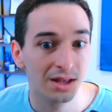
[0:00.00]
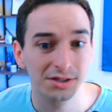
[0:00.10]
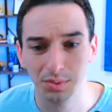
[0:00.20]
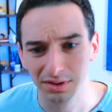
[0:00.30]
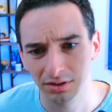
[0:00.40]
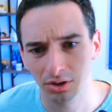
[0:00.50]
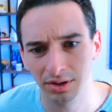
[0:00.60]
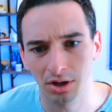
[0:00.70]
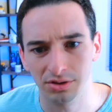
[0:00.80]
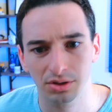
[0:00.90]
It's worth
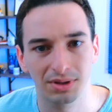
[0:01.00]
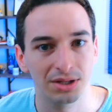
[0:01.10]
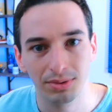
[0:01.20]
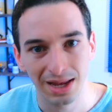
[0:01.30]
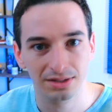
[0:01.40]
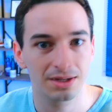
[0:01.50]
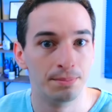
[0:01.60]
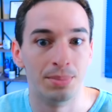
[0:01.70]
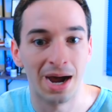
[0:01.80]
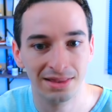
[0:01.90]
noting also that you can't
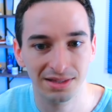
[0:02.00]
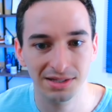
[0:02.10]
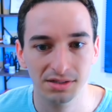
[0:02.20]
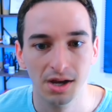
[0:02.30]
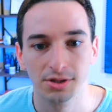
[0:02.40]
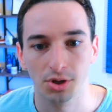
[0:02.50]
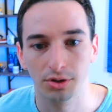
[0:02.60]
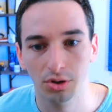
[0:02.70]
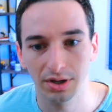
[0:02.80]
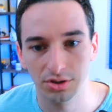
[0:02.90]
combine these, so I
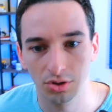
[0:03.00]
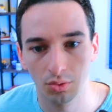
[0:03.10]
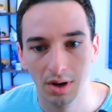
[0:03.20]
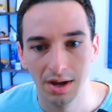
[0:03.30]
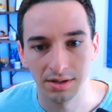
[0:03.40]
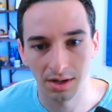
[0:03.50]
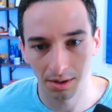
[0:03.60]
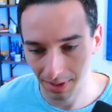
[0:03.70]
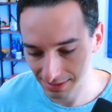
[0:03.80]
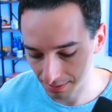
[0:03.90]
couldn't do
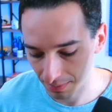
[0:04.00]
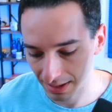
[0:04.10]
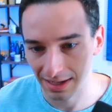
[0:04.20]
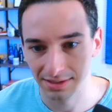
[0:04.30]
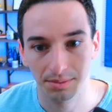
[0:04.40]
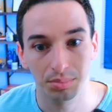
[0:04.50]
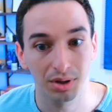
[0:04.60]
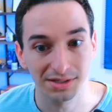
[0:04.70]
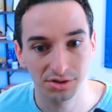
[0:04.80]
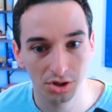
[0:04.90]
num as a big int
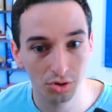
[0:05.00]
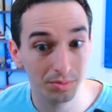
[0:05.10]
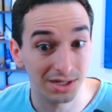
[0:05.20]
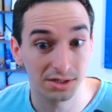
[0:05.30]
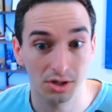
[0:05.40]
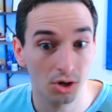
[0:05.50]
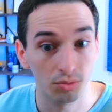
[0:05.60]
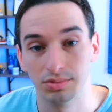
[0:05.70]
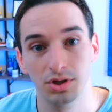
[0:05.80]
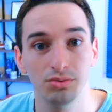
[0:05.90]
plus two because,
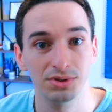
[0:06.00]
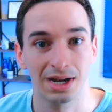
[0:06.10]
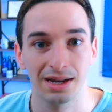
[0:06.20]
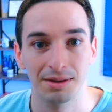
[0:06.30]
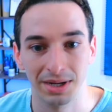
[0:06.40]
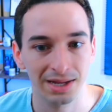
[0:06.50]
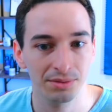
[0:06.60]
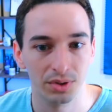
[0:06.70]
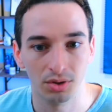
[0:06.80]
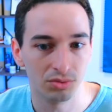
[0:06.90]
oh, two is not a big
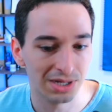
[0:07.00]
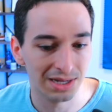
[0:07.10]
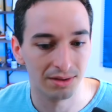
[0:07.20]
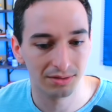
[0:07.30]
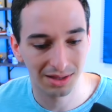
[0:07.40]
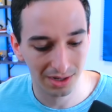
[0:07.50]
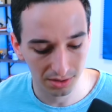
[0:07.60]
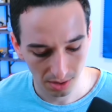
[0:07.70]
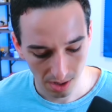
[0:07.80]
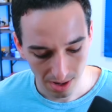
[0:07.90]
int, we don't need it
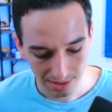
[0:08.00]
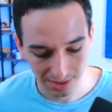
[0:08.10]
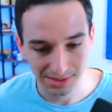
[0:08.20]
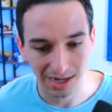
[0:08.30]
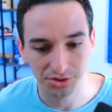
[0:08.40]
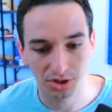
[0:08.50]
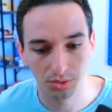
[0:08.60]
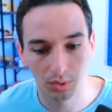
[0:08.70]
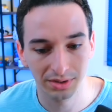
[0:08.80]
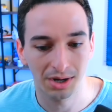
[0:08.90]
there. This actually
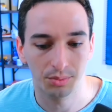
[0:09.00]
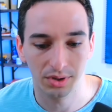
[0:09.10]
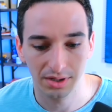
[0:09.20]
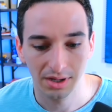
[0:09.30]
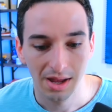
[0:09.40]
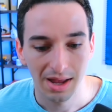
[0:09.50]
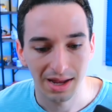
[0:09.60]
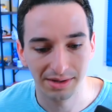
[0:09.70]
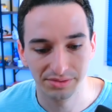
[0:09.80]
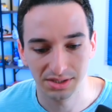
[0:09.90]
would not work.
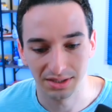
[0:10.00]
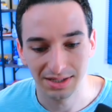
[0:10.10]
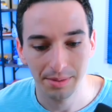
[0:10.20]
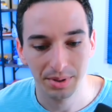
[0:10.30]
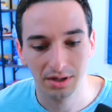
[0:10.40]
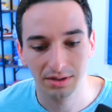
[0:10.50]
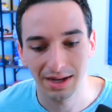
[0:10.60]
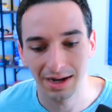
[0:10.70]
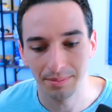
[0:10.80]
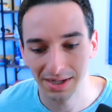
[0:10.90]
It gives us a type error,
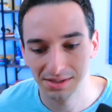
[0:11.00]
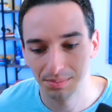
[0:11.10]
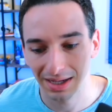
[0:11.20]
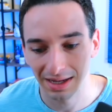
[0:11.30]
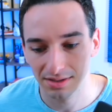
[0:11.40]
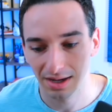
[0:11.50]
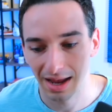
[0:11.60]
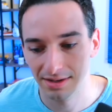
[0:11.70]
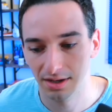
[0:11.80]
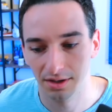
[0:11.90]
cannot mix big int
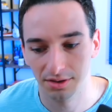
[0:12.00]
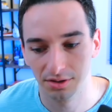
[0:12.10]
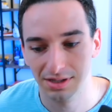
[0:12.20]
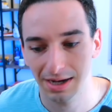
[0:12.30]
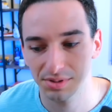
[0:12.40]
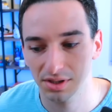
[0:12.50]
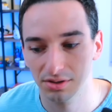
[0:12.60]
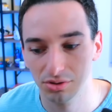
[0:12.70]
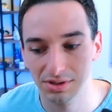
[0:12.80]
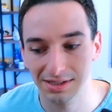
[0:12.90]
and other types,
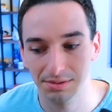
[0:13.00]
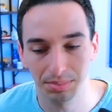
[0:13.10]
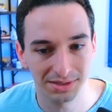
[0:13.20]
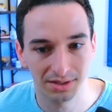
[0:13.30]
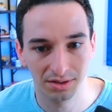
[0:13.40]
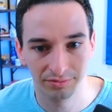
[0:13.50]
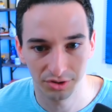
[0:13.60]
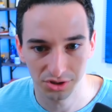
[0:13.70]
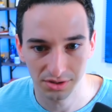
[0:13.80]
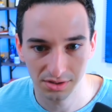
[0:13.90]
use explicit
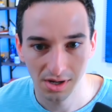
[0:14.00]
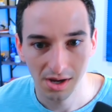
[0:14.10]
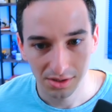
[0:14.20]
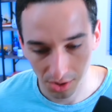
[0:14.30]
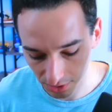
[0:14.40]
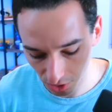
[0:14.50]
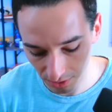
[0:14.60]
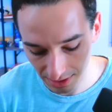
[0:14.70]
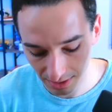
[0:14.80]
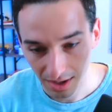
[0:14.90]
conversions. So we do
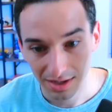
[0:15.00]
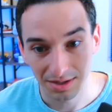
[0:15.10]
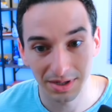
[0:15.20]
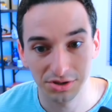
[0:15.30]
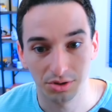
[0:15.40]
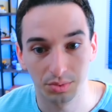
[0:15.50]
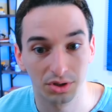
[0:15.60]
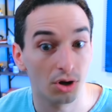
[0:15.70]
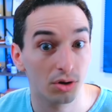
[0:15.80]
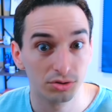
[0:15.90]
need to make sure
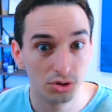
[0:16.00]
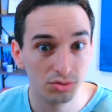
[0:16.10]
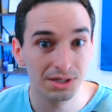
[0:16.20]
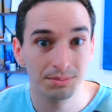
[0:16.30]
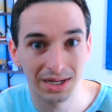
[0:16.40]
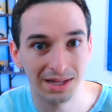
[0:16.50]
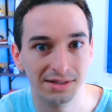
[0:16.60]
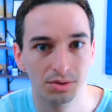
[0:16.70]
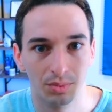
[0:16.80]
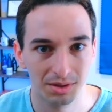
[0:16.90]
we're using big
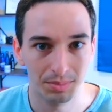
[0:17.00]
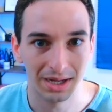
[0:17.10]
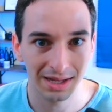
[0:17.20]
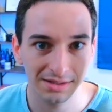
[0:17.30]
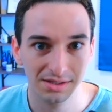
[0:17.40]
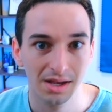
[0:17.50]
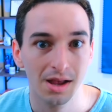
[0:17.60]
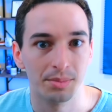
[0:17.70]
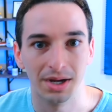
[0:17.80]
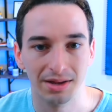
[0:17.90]
ints with big ints,
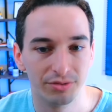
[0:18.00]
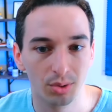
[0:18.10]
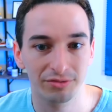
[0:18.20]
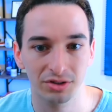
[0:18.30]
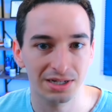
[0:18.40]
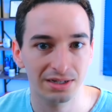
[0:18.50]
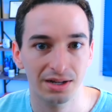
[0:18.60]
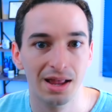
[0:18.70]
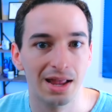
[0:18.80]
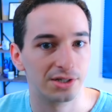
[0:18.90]
but if you ever need
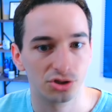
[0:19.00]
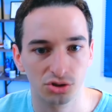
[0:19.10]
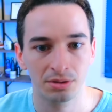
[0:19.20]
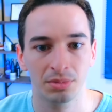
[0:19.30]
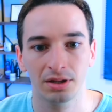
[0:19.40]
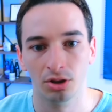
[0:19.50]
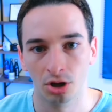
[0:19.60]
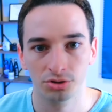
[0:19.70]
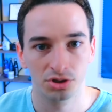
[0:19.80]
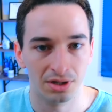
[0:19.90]
extremely
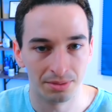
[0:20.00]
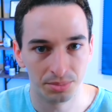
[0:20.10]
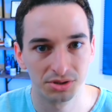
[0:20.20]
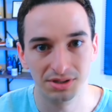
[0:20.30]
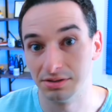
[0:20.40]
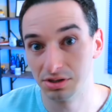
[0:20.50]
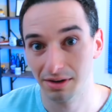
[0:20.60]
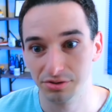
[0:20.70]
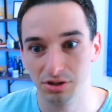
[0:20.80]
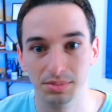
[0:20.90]
large numbers in
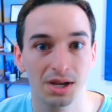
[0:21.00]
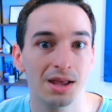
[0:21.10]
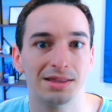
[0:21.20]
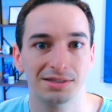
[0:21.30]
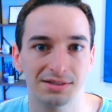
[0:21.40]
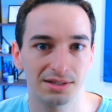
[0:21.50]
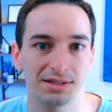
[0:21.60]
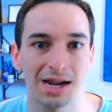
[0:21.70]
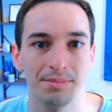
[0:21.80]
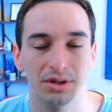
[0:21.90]
JavaScript, this is the
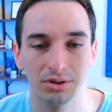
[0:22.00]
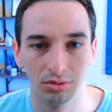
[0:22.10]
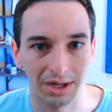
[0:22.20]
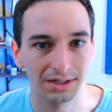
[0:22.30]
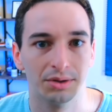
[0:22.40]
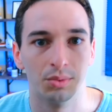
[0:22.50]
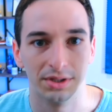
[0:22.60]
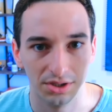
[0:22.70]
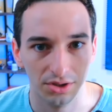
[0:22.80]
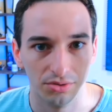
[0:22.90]
type you likely
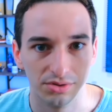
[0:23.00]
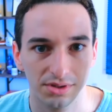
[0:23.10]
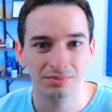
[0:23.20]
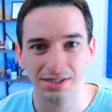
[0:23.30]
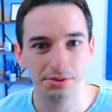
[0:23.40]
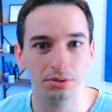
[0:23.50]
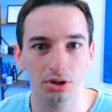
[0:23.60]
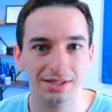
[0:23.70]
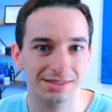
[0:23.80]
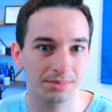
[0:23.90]
want to use. Next, I want to
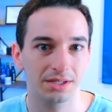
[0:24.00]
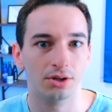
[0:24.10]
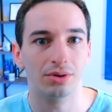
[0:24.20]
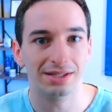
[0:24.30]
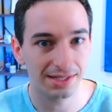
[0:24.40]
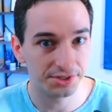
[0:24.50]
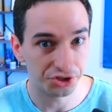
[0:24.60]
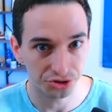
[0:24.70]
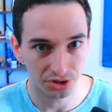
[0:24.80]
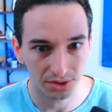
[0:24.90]
look at something known as a
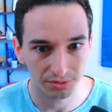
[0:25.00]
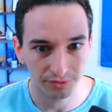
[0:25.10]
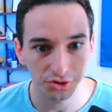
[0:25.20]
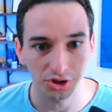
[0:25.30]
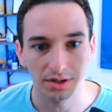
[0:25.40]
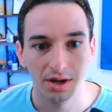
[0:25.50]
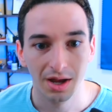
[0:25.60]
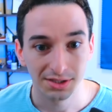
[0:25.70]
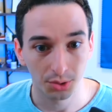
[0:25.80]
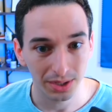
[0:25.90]
generator function.
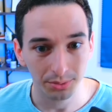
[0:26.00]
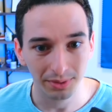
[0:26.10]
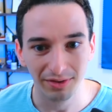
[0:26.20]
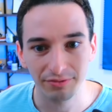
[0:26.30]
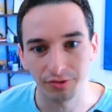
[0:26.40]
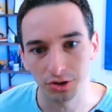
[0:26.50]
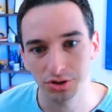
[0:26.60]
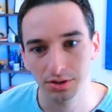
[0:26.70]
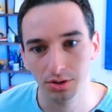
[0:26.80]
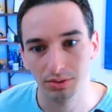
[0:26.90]
So here we have a
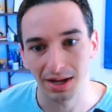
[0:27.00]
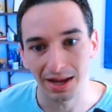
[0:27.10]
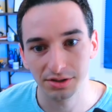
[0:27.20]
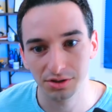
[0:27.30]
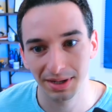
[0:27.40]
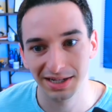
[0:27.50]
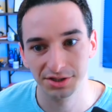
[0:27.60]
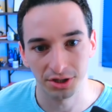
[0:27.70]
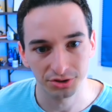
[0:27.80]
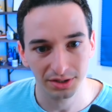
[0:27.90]
function called incrementing
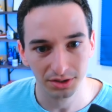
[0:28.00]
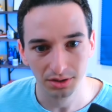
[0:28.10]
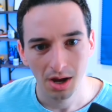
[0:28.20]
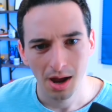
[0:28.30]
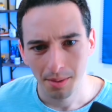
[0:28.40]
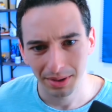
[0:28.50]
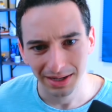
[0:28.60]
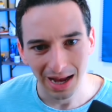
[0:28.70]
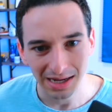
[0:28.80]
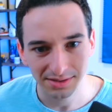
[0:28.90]
generator, but it
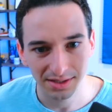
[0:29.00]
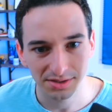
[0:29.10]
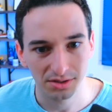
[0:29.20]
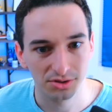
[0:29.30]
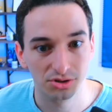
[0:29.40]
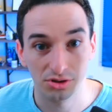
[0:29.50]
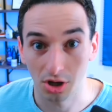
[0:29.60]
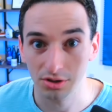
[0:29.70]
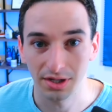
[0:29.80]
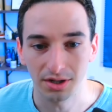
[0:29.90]
has this
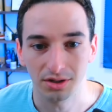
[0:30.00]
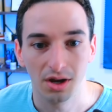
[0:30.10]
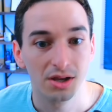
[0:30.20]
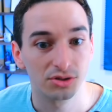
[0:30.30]
star here.